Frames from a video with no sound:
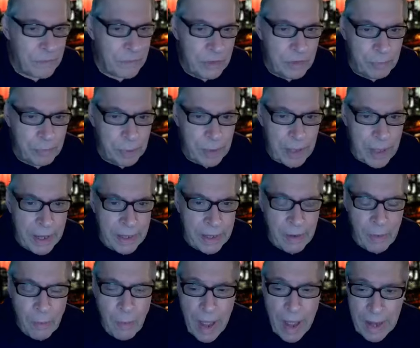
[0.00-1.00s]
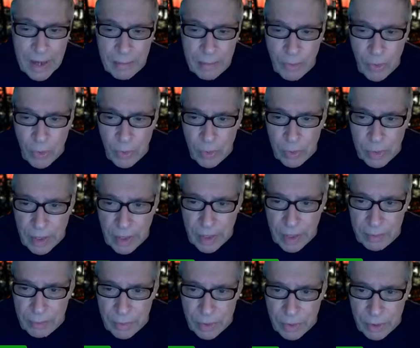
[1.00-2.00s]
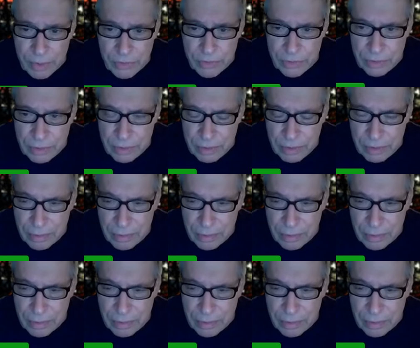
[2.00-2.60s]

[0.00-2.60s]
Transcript: He's playing a whack-a-mole game with us.